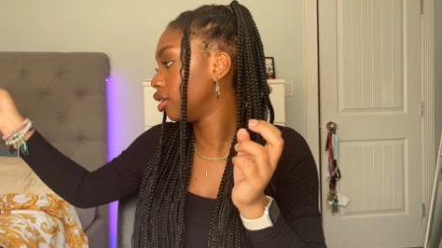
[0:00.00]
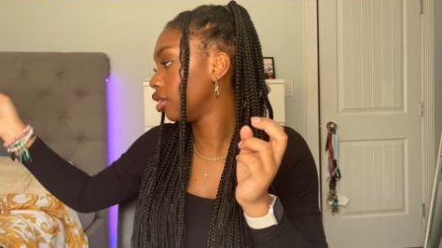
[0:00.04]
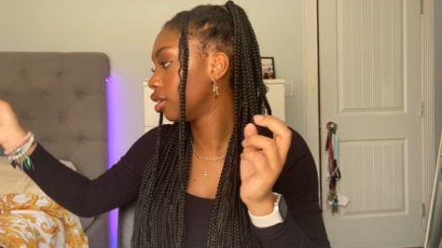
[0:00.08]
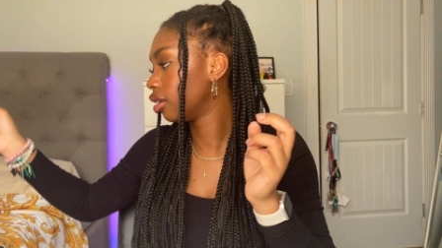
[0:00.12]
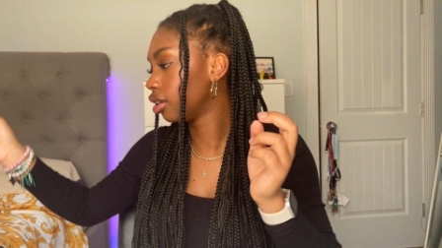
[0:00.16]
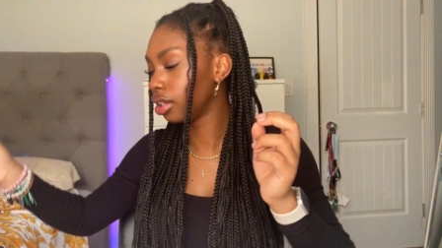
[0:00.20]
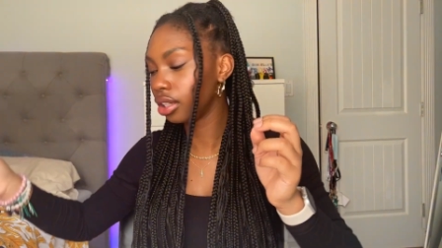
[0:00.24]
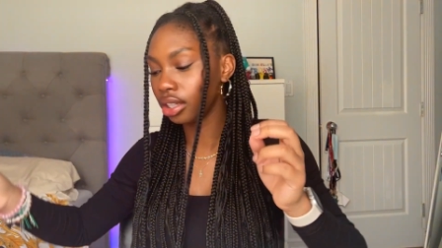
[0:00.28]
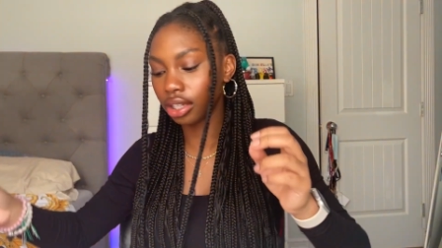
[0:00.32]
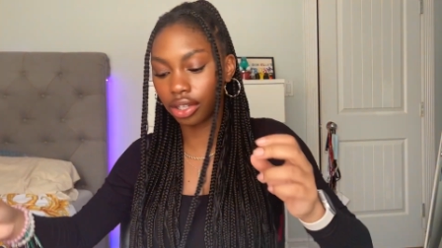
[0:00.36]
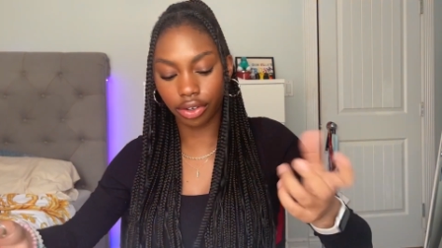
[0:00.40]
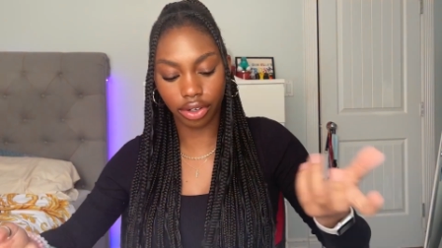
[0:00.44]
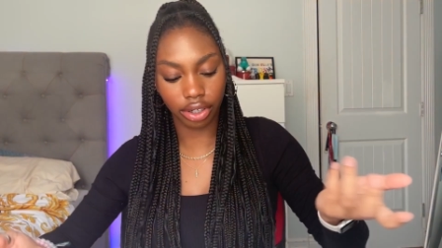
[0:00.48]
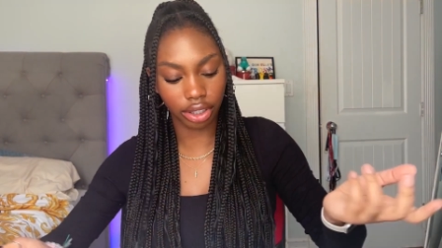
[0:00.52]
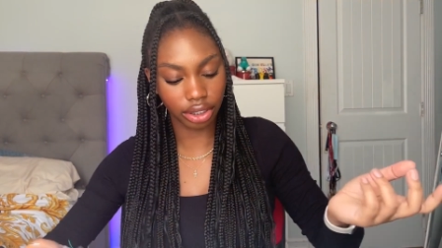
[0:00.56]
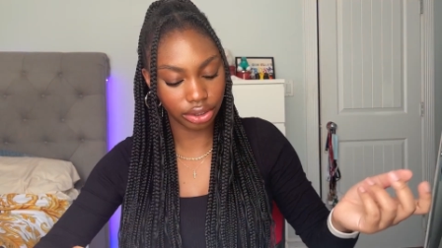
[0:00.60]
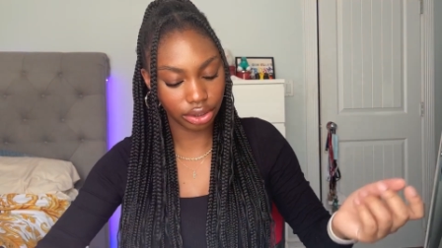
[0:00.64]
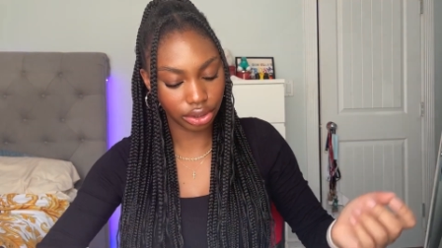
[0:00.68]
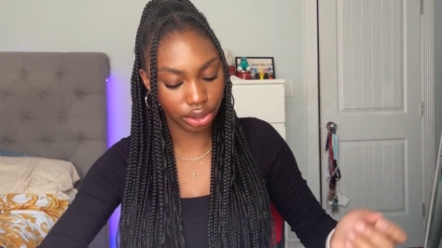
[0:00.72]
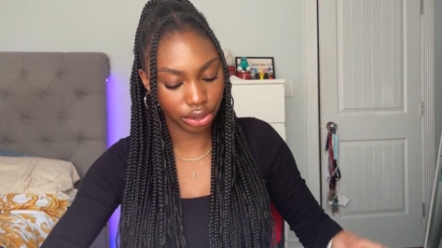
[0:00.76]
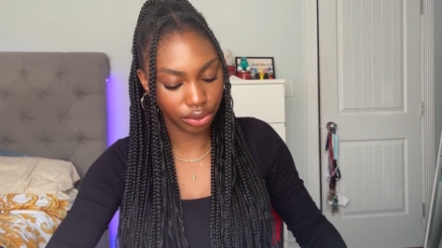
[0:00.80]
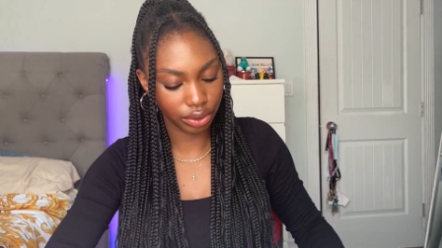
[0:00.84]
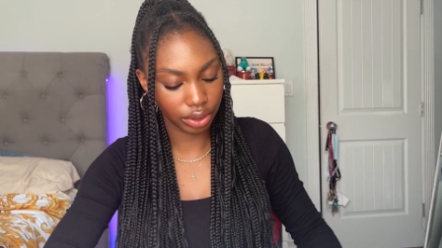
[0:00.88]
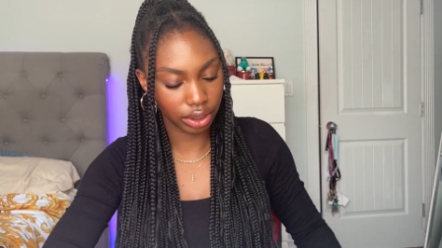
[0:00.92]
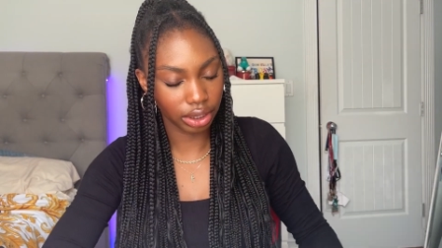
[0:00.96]
They They're also
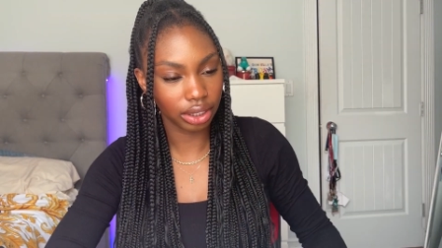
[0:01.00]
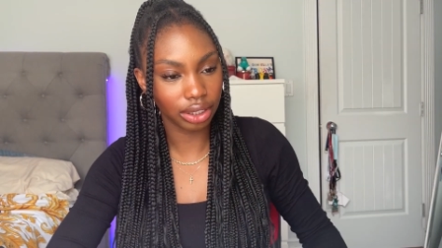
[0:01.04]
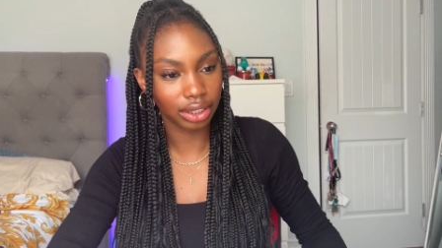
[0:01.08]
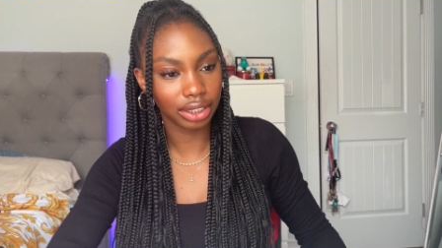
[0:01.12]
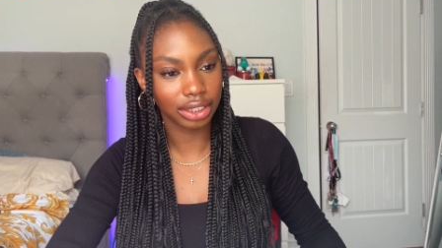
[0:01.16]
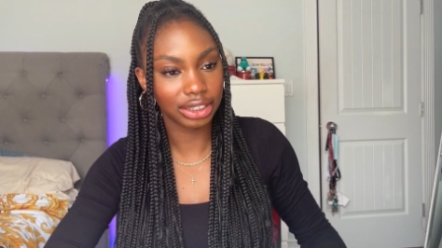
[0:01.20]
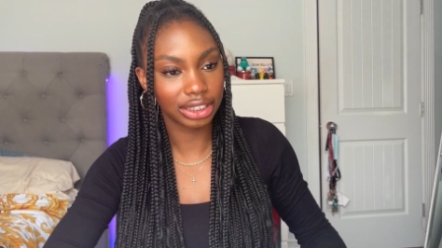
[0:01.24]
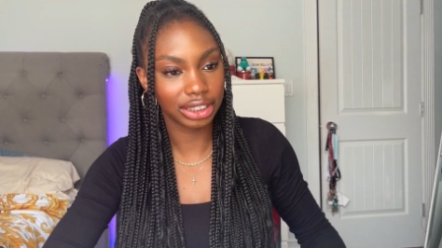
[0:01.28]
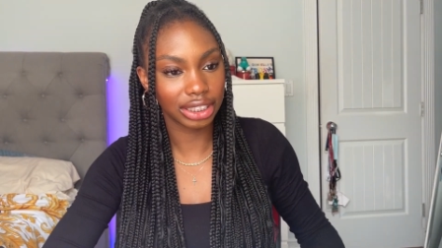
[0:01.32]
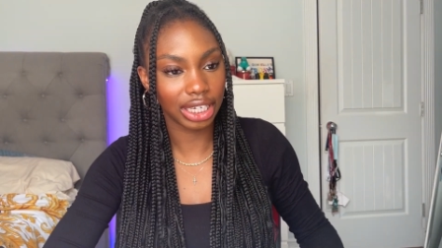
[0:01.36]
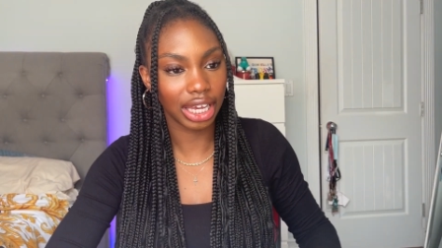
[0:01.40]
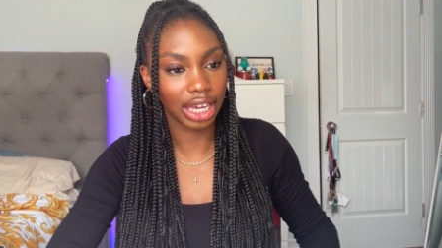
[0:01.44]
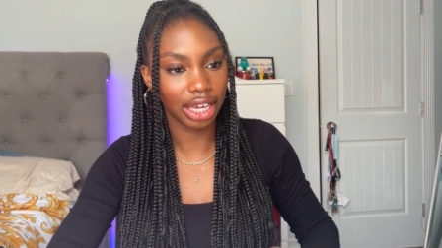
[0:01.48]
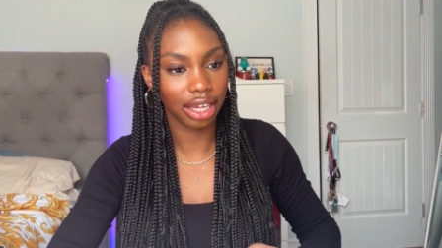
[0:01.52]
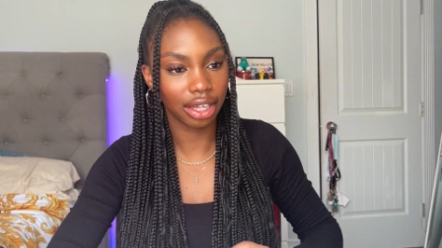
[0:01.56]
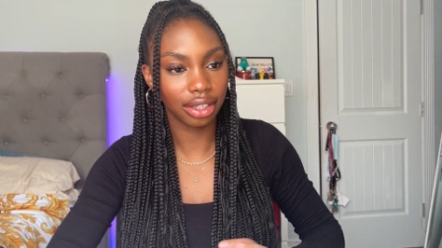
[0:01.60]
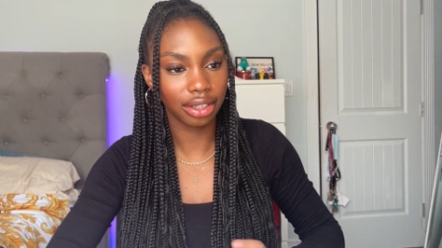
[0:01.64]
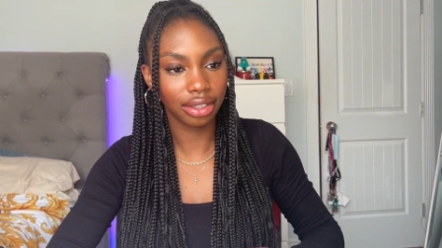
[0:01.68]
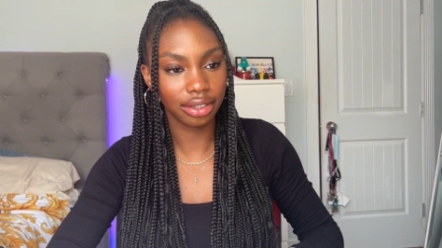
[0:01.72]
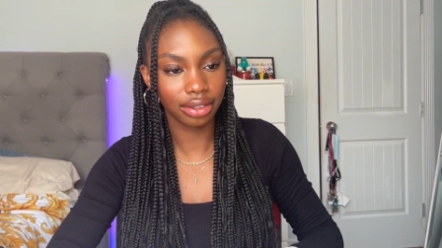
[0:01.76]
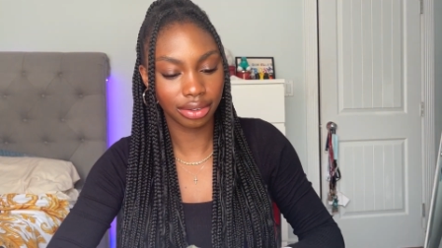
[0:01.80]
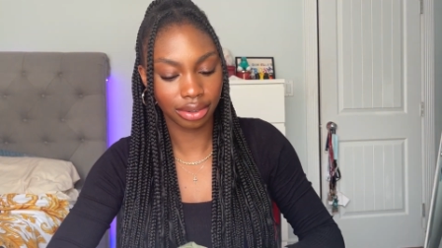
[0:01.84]
doing a little sale.